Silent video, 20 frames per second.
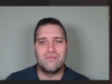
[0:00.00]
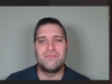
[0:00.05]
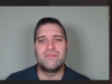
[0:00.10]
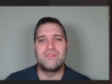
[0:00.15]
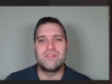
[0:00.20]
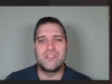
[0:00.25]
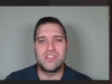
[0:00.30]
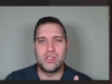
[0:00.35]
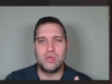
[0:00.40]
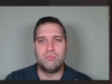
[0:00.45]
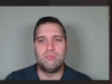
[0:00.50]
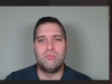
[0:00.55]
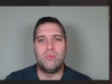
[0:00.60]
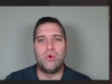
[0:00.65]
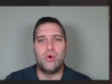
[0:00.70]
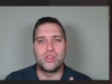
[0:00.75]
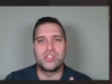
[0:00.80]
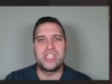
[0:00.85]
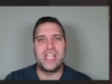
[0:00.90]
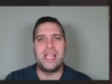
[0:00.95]
some more
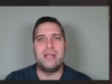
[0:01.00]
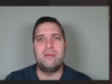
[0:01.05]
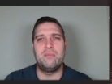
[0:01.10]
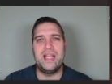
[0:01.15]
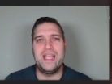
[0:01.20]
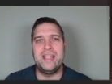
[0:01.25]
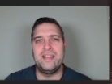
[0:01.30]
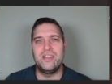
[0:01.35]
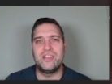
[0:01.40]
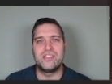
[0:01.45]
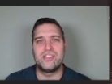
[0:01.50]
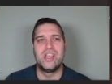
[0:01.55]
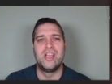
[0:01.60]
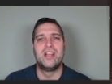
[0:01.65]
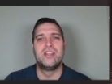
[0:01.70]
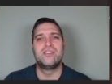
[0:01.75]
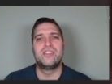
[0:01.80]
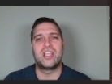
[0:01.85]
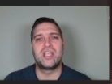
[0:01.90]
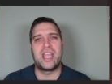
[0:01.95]
team leaders
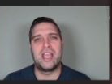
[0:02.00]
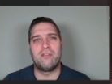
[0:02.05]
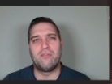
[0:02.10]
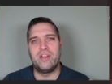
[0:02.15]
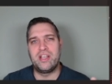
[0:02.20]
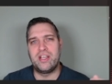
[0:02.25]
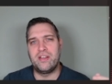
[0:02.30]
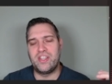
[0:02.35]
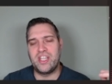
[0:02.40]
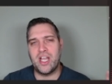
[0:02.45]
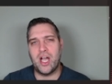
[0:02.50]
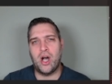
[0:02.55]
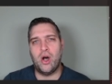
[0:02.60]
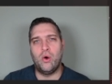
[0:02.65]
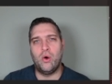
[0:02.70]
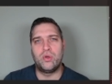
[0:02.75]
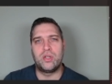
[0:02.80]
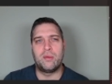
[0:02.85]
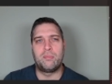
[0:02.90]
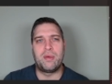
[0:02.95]
to get rid of the
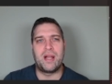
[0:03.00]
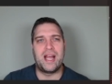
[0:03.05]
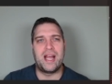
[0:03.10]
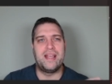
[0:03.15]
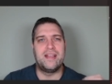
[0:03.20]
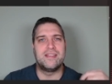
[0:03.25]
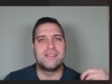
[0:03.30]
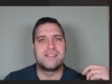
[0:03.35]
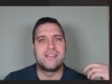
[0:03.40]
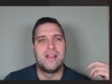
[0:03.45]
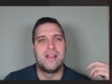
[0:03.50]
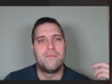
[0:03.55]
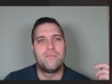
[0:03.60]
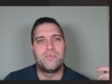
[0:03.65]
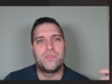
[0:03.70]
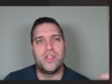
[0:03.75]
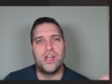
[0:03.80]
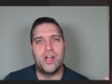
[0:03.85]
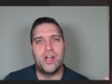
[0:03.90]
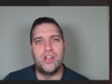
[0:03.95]
older players
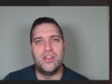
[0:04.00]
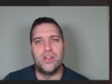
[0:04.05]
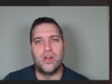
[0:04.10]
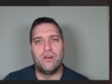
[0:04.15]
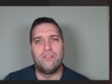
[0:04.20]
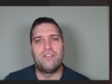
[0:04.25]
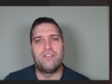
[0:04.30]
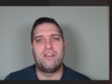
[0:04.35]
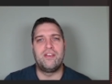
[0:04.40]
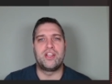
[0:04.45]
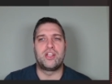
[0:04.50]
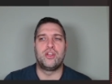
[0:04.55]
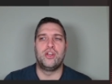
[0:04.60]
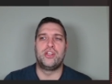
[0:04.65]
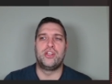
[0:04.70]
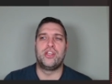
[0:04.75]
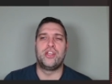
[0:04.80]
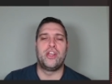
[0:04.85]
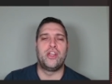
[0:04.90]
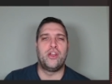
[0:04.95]
that are not very good
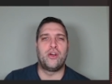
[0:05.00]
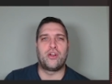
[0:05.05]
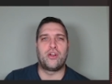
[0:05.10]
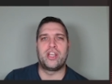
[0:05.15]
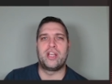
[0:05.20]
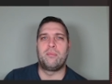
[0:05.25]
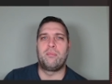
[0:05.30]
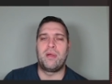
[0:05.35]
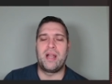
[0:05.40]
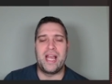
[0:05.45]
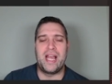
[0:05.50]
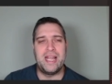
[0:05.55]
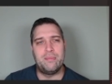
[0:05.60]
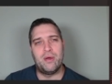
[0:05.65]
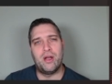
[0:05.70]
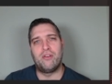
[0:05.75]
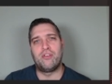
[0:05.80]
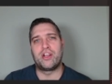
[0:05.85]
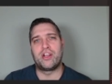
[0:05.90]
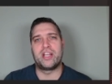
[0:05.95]
and are not going to play but
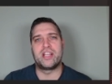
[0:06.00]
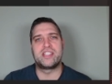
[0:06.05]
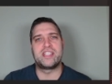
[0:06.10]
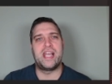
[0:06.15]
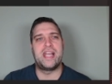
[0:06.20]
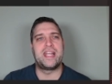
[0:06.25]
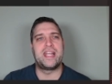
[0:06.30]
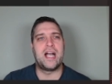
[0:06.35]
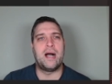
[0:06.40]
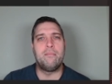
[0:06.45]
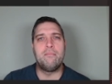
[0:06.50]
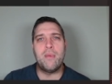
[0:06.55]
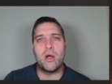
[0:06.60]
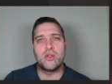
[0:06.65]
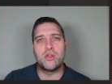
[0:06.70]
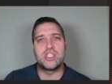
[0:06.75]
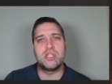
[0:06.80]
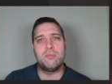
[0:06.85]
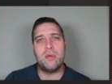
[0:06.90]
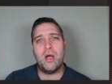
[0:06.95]
are going to take up most
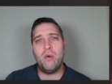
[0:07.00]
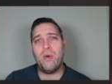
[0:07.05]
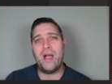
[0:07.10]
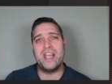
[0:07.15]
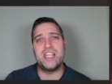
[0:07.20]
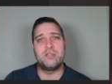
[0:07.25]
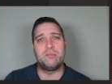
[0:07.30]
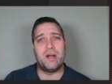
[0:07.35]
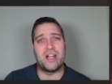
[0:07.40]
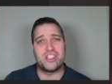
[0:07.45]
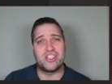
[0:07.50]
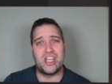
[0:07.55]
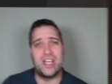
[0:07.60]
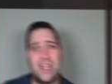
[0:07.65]
of my wage budget.